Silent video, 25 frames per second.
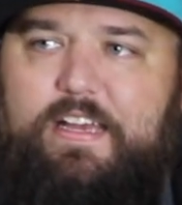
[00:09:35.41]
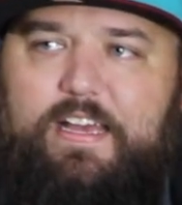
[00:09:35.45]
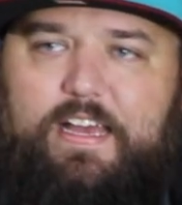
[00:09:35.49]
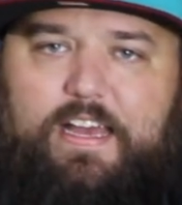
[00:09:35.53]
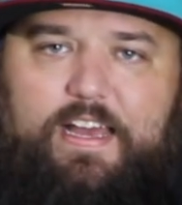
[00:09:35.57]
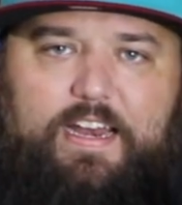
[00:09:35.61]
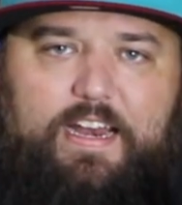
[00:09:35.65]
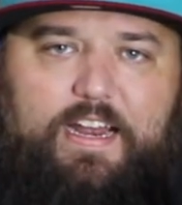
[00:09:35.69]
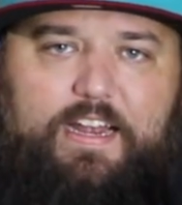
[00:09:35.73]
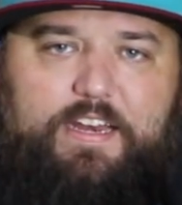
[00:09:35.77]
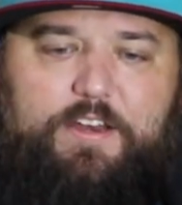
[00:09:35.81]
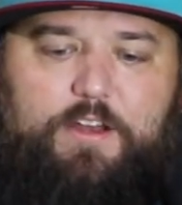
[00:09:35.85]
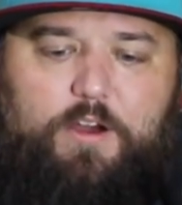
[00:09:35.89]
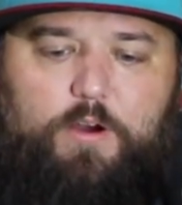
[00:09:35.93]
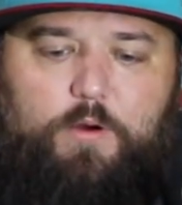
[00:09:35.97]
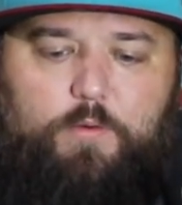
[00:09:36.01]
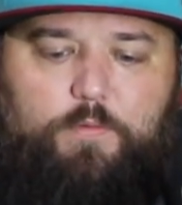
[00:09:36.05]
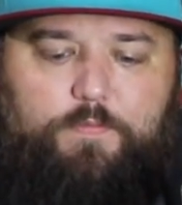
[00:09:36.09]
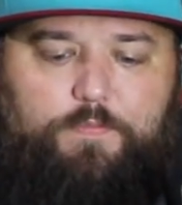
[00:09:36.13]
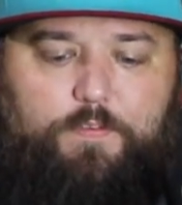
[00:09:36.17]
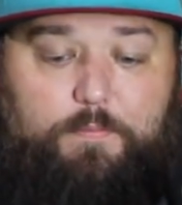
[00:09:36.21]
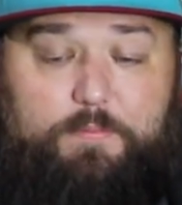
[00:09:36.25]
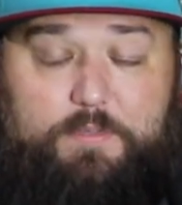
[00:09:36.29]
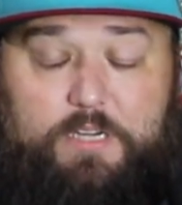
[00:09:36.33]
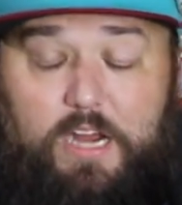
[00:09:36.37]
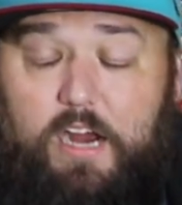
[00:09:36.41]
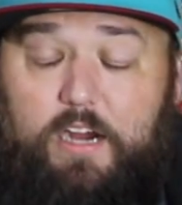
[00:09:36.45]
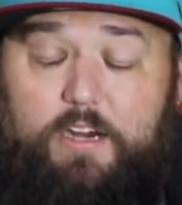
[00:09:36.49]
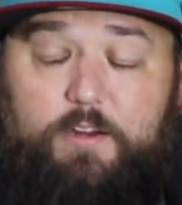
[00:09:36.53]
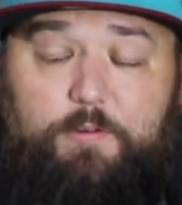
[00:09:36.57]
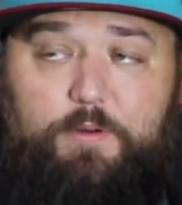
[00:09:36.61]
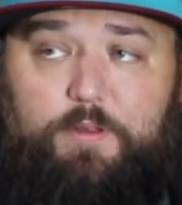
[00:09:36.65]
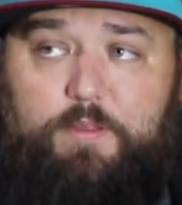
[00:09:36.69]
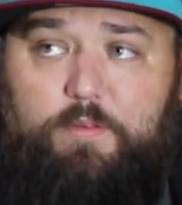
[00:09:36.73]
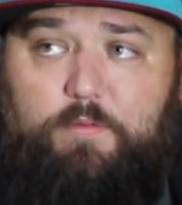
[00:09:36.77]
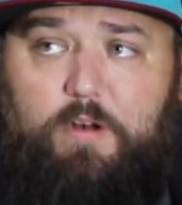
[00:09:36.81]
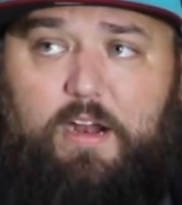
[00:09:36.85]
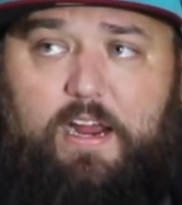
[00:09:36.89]
And I know from talking
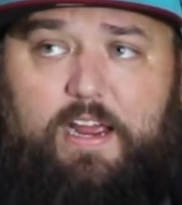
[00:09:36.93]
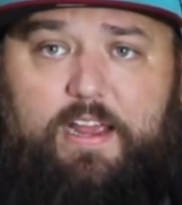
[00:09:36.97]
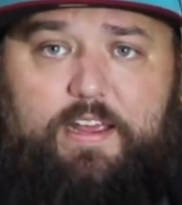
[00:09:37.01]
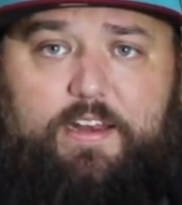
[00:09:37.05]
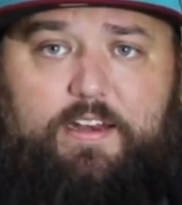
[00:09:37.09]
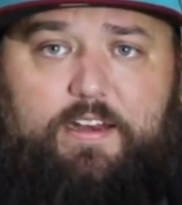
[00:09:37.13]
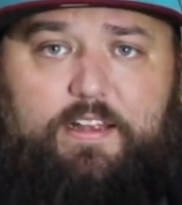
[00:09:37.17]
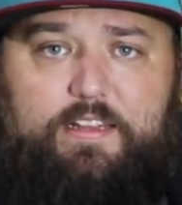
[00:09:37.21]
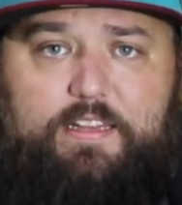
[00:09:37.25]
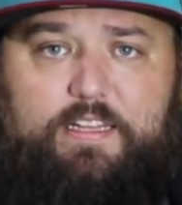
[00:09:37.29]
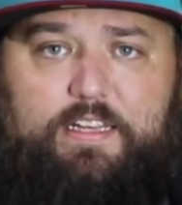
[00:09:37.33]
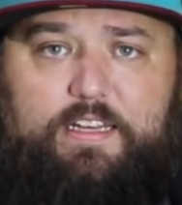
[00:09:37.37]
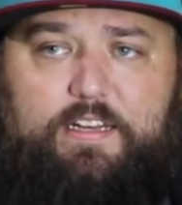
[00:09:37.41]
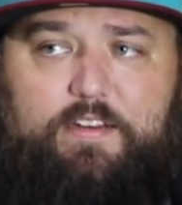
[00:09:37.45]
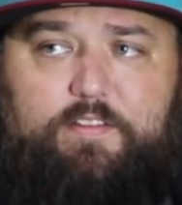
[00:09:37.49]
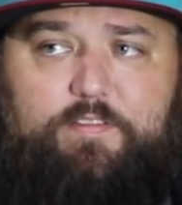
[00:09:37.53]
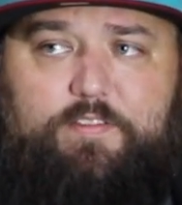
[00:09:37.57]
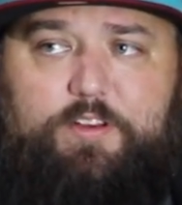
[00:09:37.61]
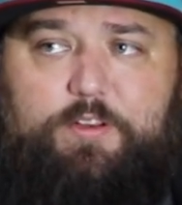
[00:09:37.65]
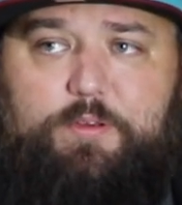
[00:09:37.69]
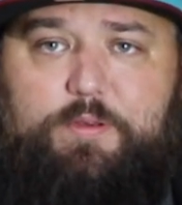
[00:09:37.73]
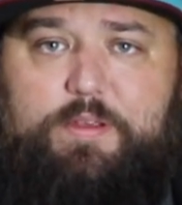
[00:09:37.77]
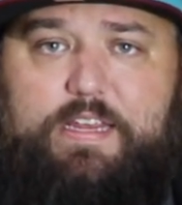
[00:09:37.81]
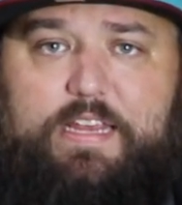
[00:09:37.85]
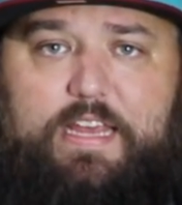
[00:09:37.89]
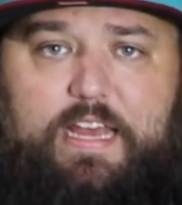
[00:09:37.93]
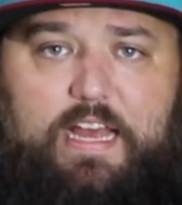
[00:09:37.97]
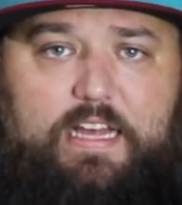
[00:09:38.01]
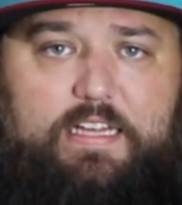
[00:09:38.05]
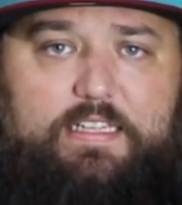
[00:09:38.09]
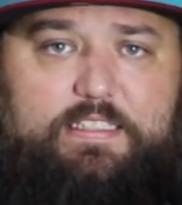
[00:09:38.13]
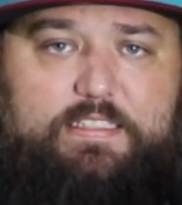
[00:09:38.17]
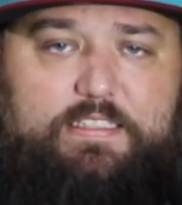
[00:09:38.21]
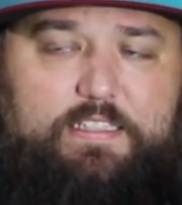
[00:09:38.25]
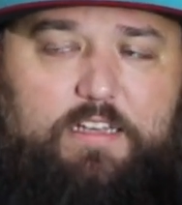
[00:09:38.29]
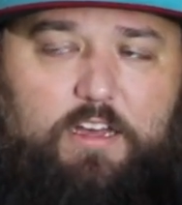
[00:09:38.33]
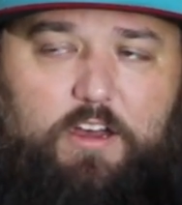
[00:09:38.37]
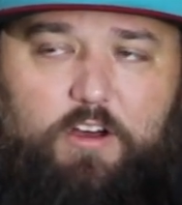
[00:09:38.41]
with Ryan in the interview, he
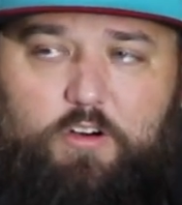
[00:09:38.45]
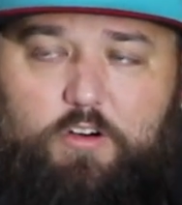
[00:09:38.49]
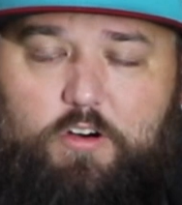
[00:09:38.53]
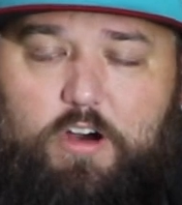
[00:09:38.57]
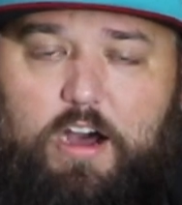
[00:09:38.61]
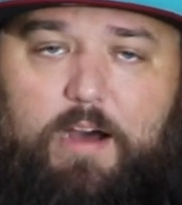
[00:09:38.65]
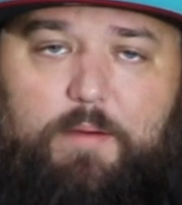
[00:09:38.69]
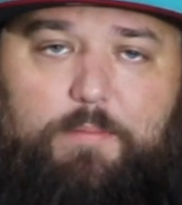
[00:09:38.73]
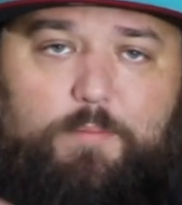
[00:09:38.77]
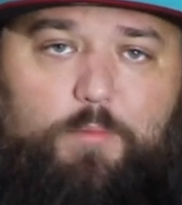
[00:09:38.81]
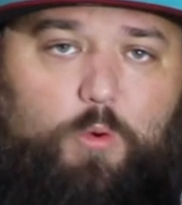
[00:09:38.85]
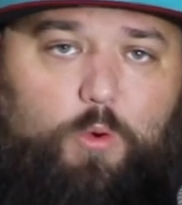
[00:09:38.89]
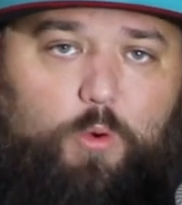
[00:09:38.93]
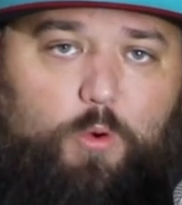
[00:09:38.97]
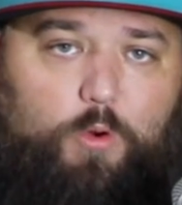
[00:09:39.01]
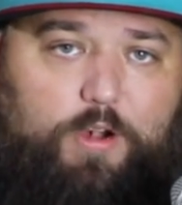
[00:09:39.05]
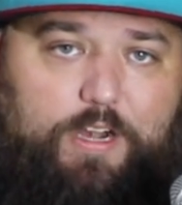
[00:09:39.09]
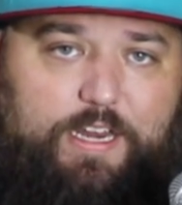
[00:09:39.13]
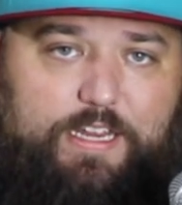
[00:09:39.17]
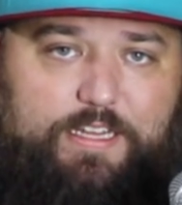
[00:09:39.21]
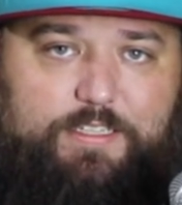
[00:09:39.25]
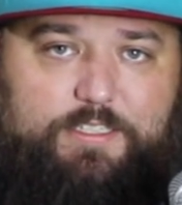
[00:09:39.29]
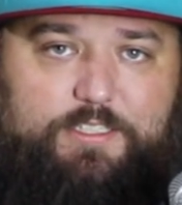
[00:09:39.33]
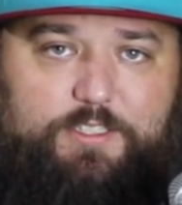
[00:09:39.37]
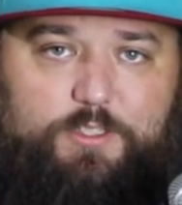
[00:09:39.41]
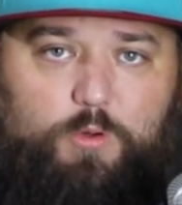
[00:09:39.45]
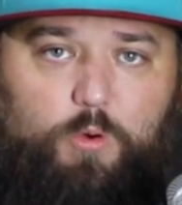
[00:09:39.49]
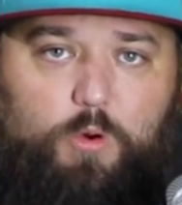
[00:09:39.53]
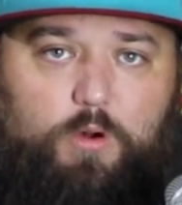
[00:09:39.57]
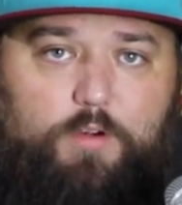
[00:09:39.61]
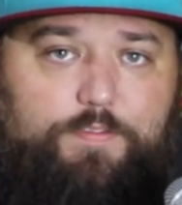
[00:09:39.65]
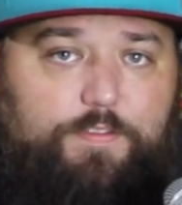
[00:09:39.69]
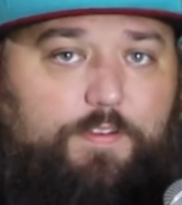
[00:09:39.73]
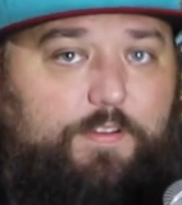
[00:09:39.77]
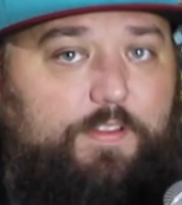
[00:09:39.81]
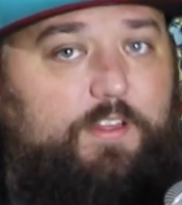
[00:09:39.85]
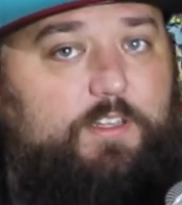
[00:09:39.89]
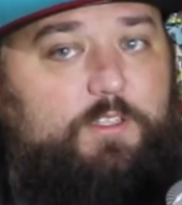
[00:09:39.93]
has a lot more in store
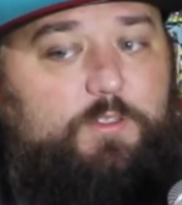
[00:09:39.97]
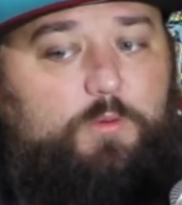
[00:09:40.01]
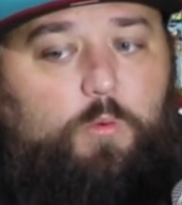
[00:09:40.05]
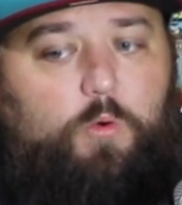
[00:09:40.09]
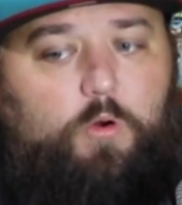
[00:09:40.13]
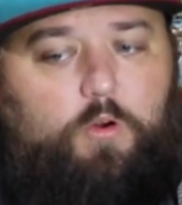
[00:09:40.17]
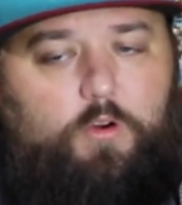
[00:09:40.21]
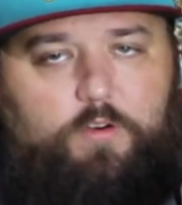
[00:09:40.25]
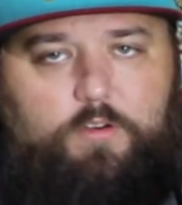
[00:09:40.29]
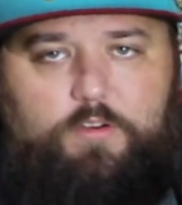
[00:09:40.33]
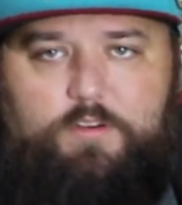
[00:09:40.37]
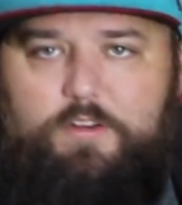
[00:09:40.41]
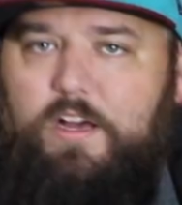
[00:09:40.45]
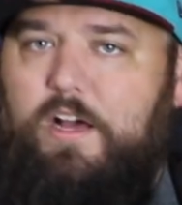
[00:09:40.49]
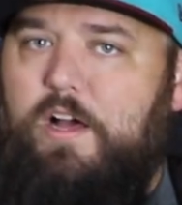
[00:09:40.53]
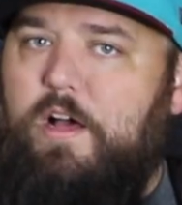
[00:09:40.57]
for this world.